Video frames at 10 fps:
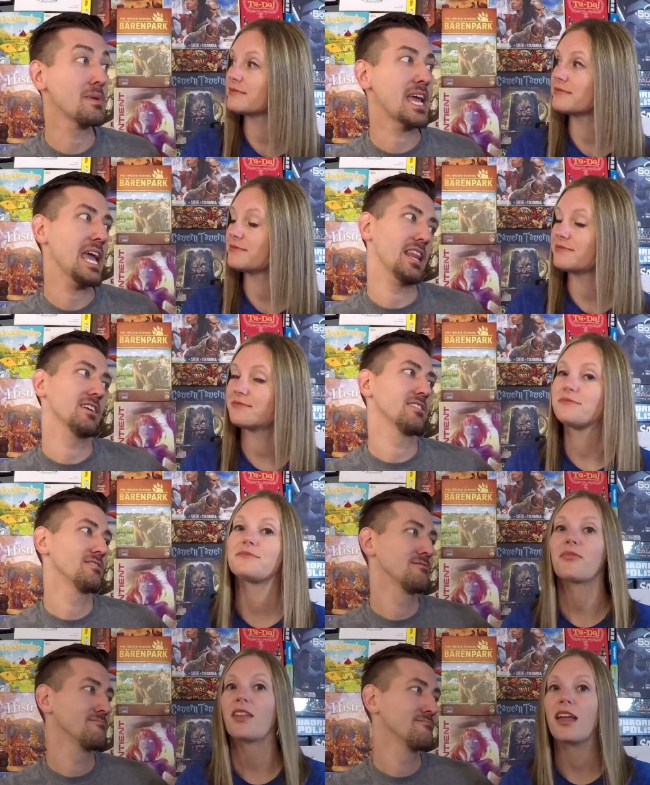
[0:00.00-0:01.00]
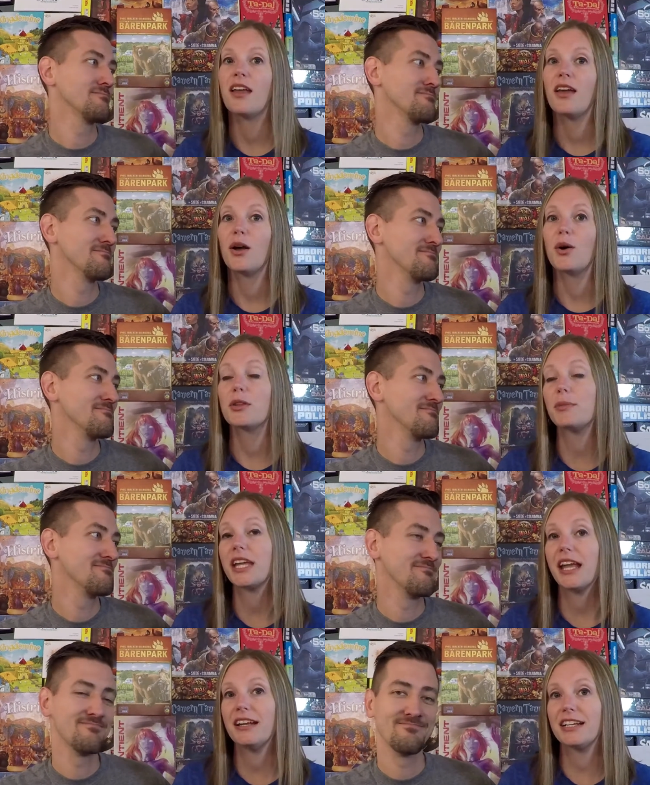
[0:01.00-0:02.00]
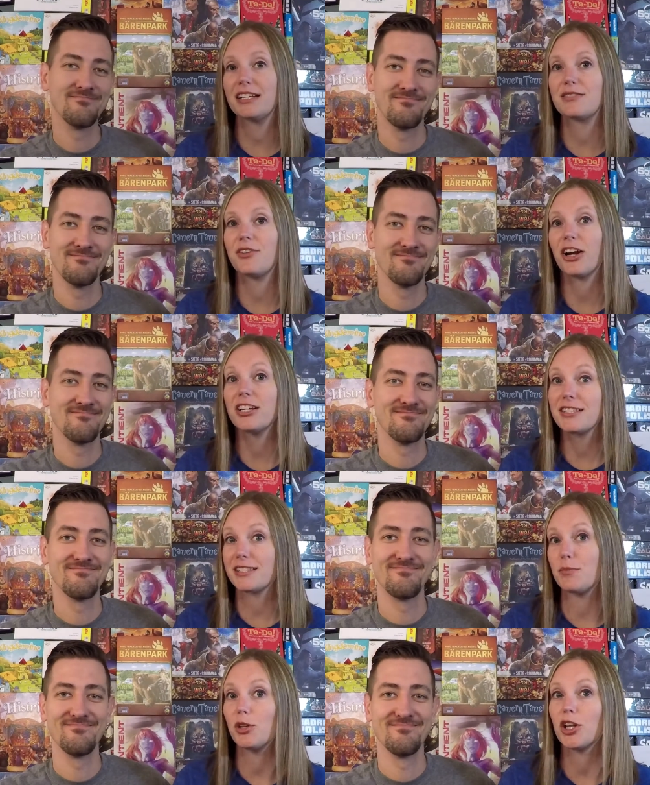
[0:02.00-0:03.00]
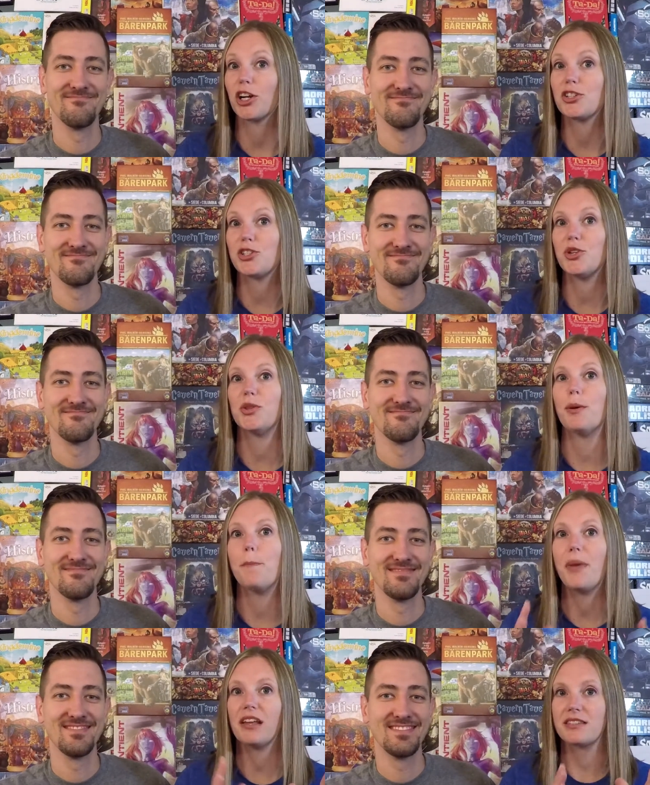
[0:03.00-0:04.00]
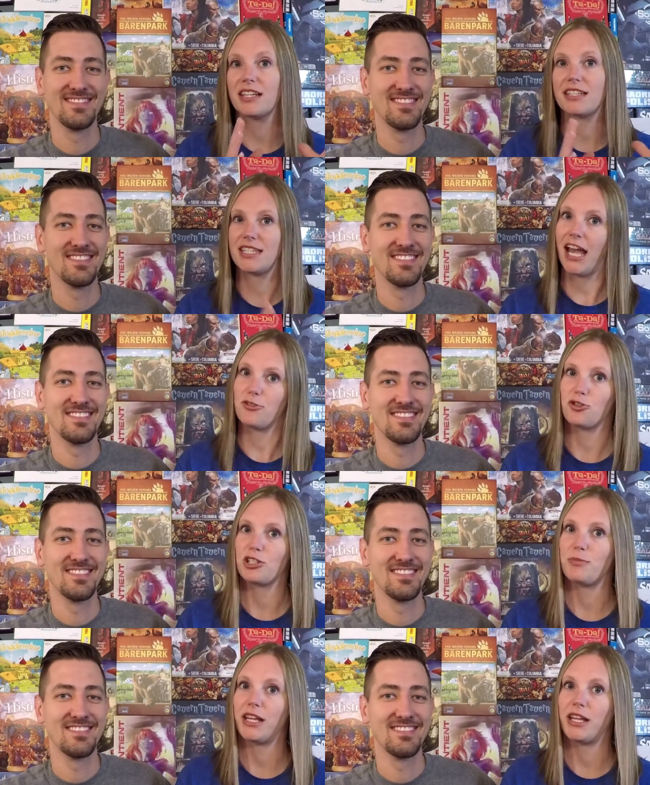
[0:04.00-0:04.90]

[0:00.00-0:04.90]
Speaker 1: the mechanic.
Speaker 2: The mechanic is very similar to the basic Tetris